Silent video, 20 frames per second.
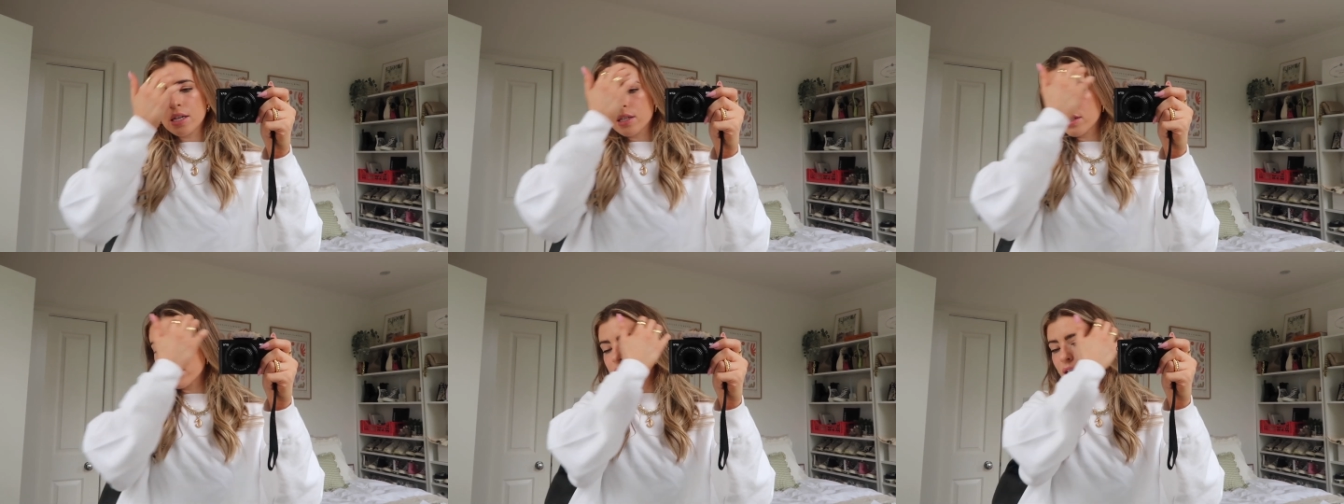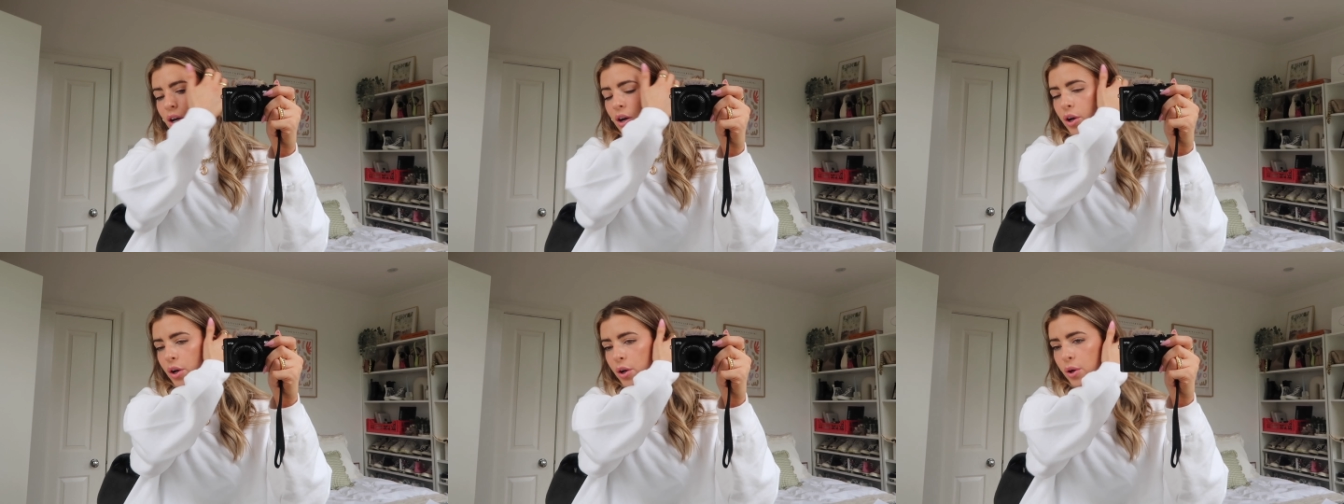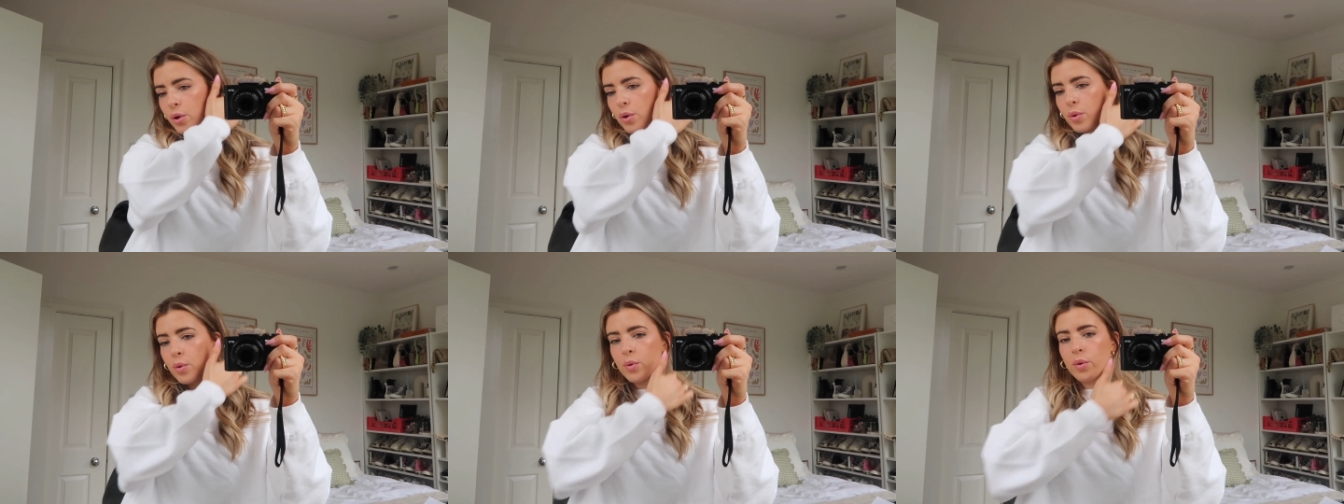
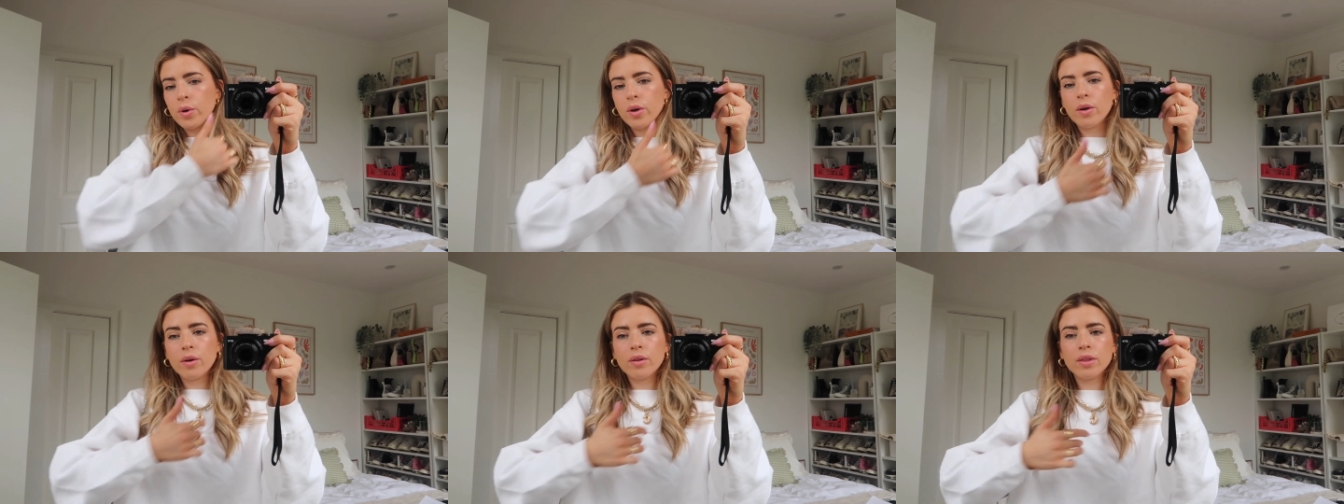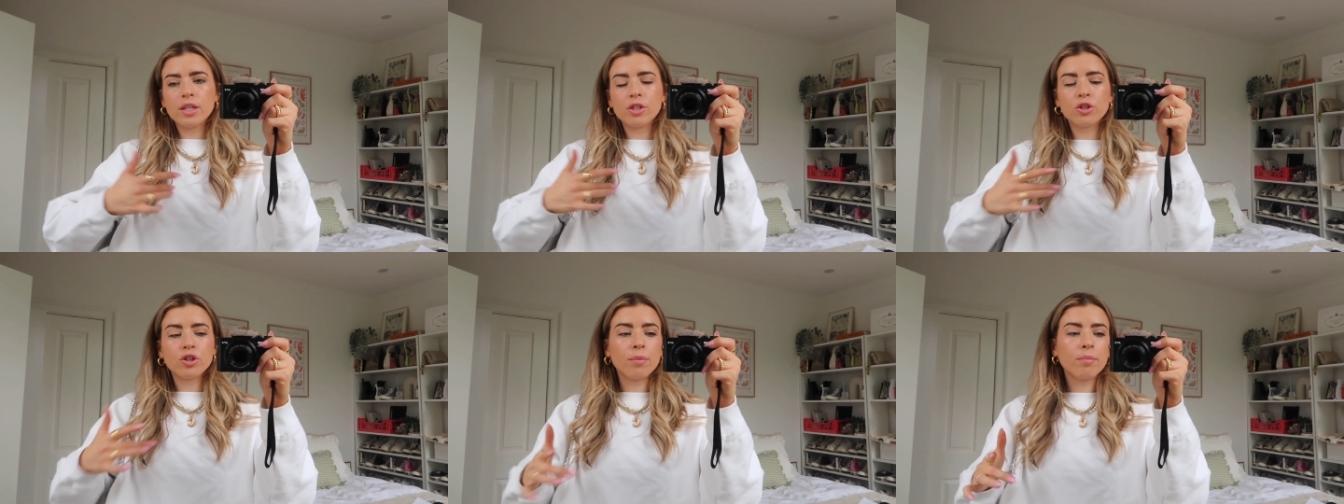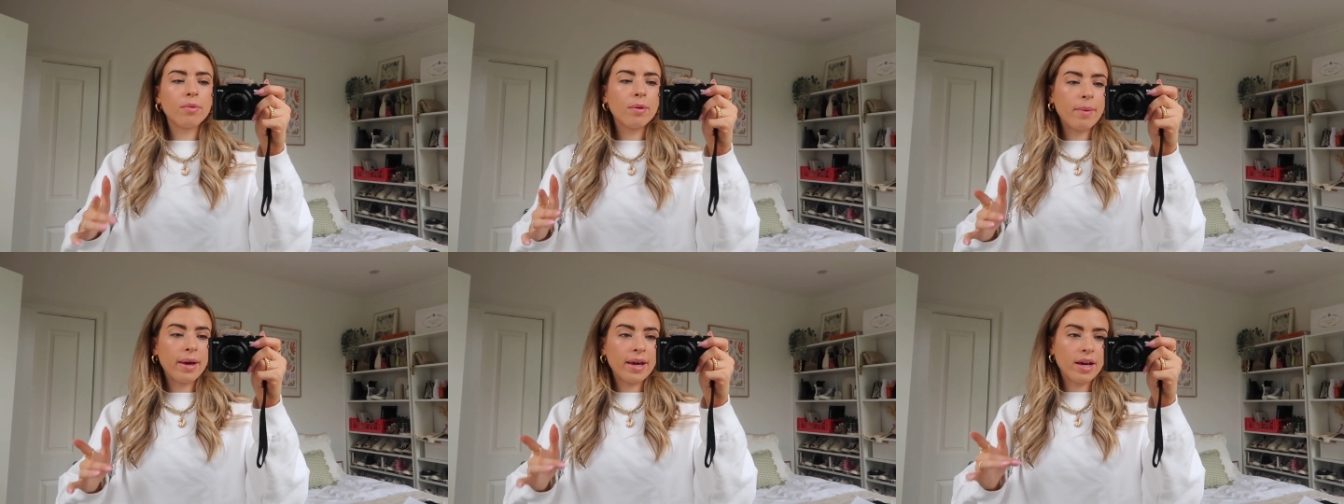So this
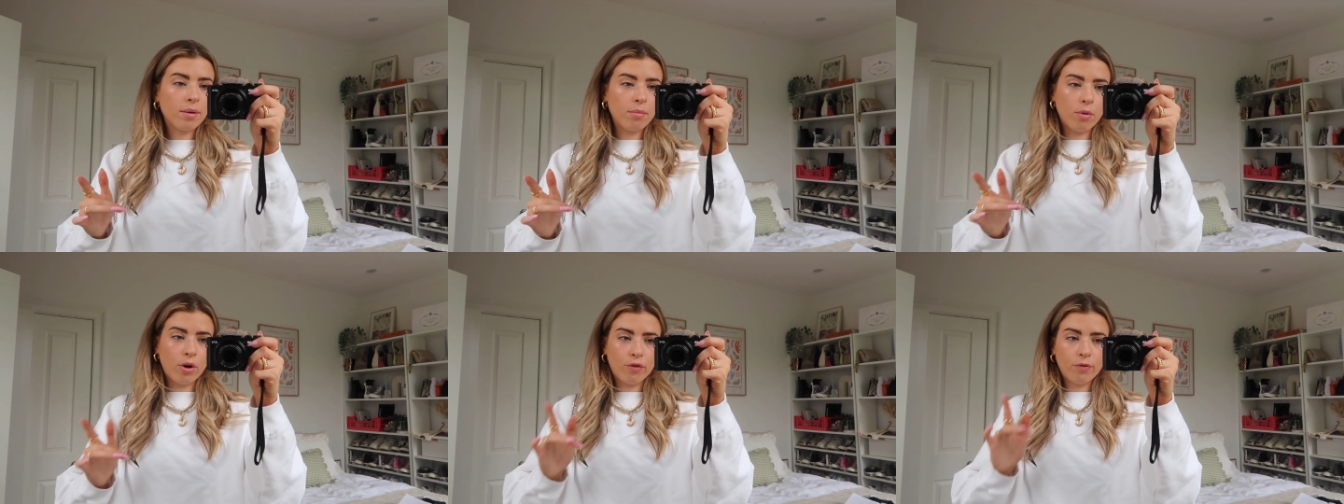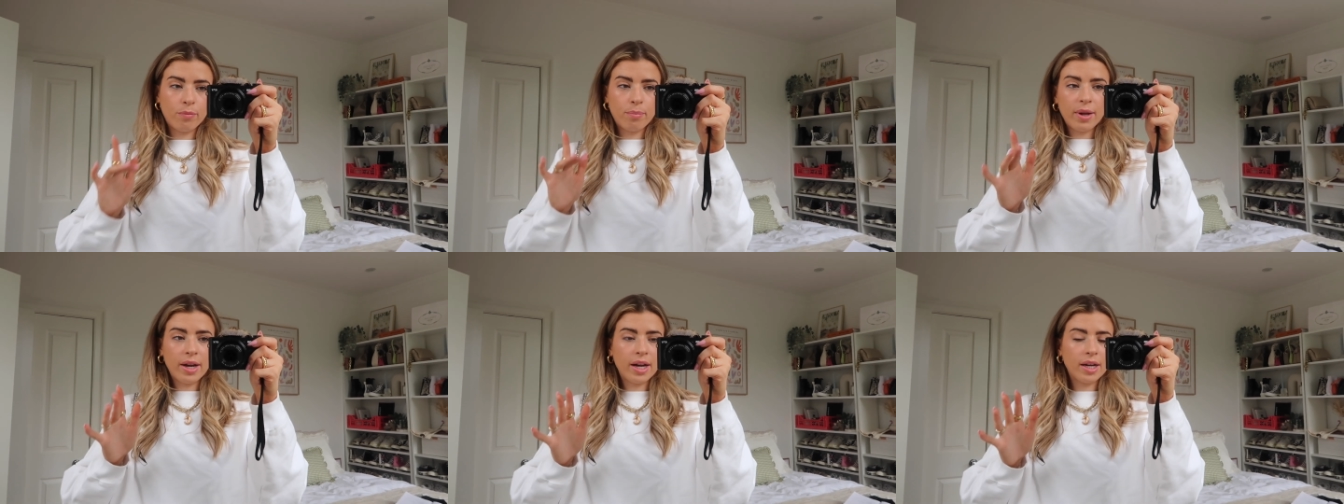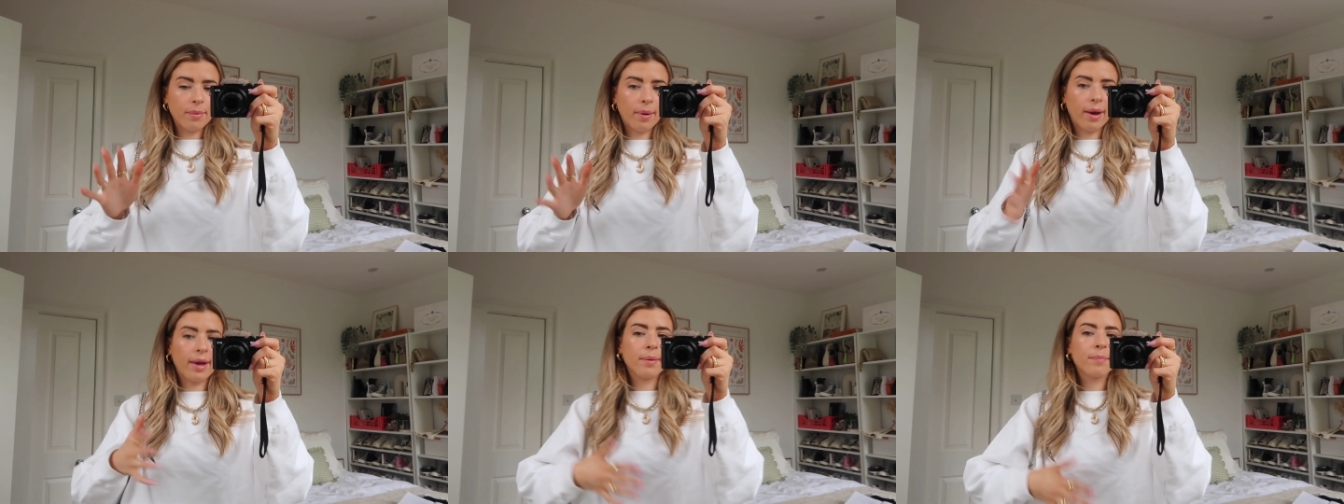jumper may come off, but
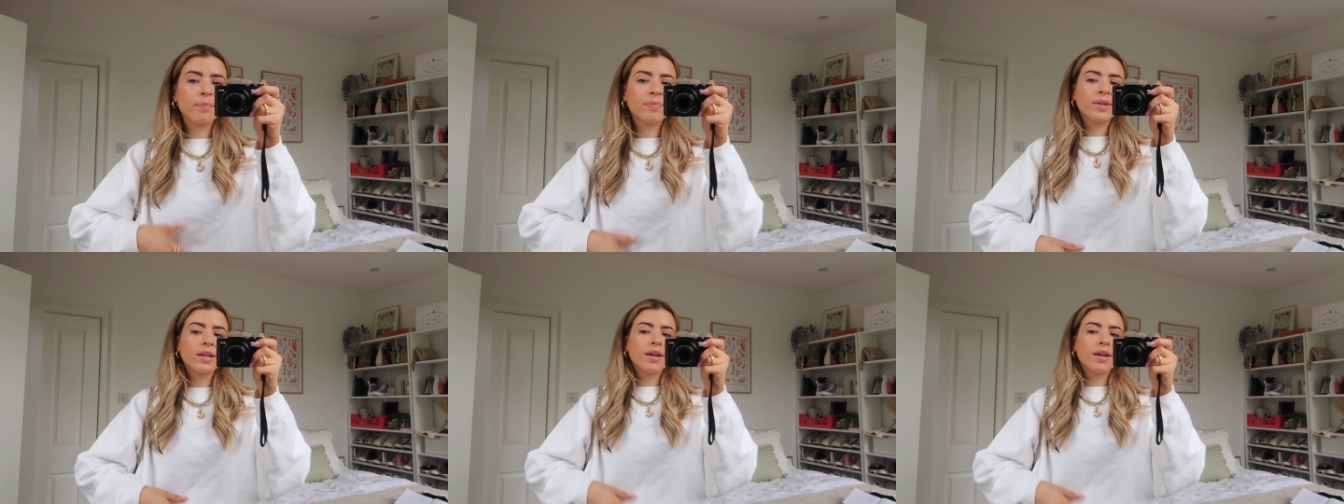anyway.